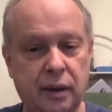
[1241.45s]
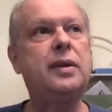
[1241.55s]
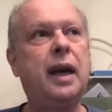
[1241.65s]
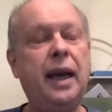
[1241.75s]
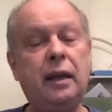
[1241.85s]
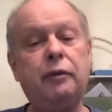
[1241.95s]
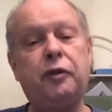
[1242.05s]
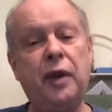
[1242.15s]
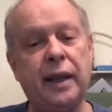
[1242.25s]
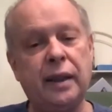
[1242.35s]
I had a
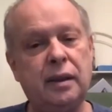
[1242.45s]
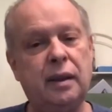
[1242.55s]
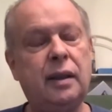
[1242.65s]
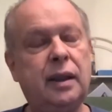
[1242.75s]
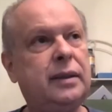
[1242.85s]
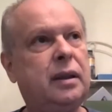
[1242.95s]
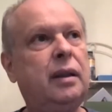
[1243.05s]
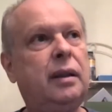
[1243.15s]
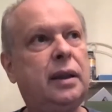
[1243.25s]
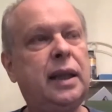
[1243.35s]
friend that,
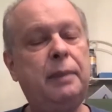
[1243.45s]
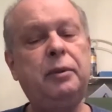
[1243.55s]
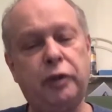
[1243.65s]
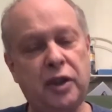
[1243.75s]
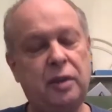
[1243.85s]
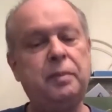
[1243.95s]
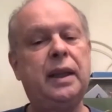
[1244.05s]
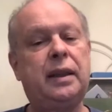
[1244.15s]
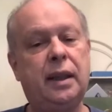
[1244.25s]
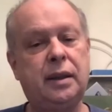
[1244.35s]
that came to visit me at
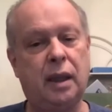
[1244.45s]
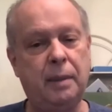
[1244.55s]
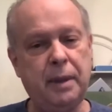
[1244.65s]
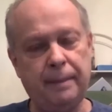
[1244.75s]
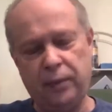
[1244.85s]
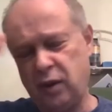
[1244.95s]
that time. This